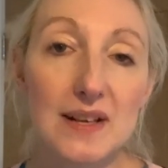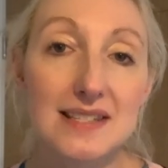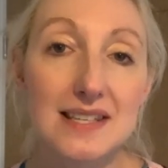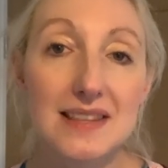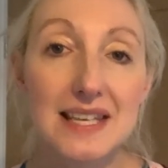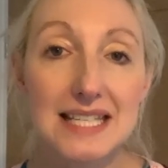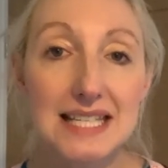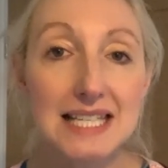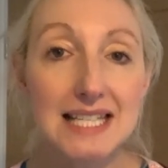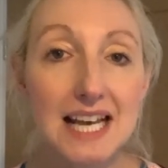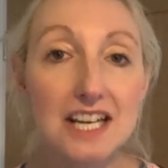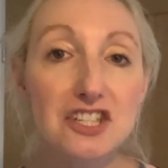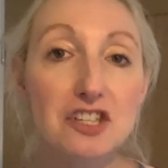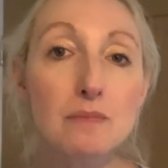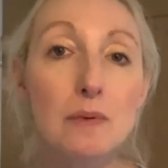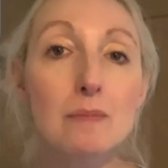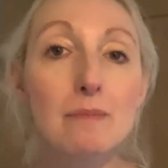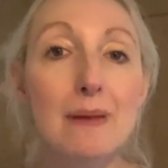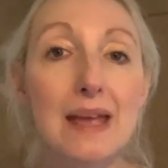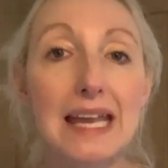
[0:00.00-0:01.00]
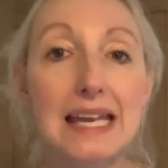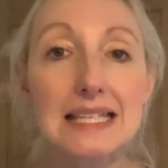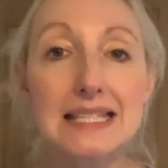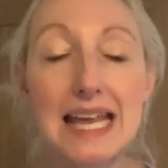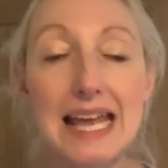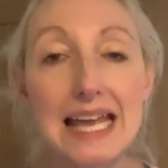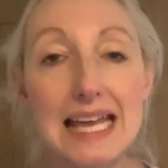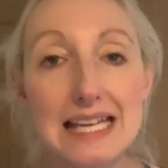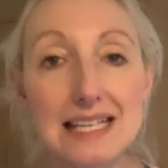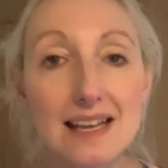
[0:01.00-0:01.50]
So this has actually been made
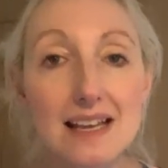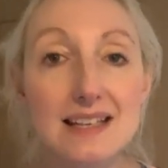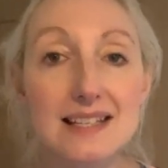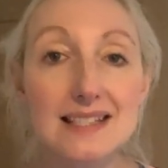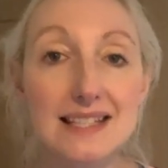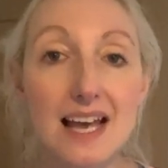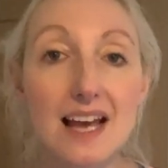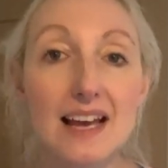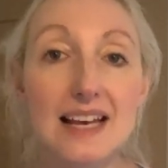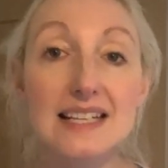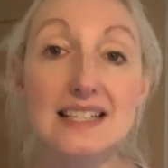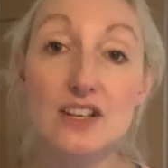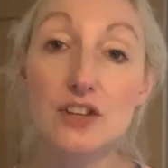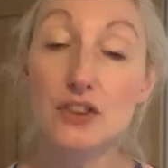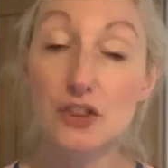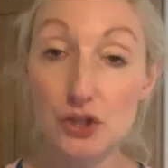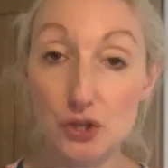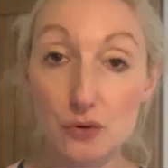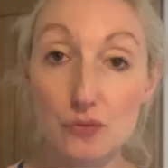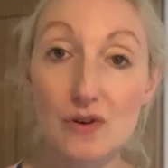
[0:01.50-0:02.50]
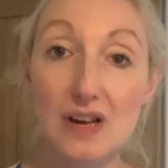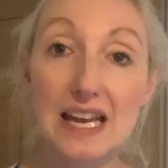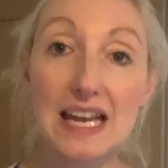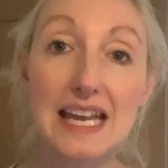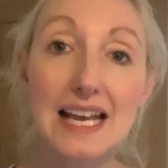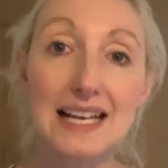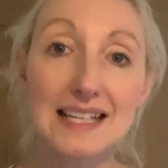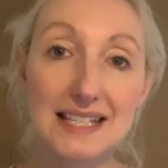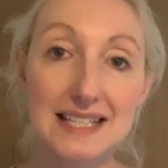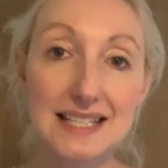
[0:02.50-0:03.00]
in a size
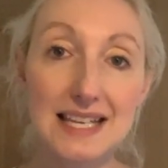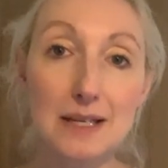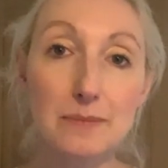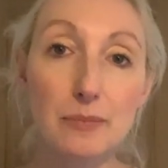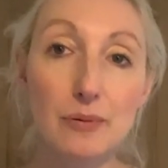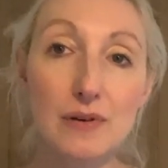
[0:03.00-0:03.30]
three, as I said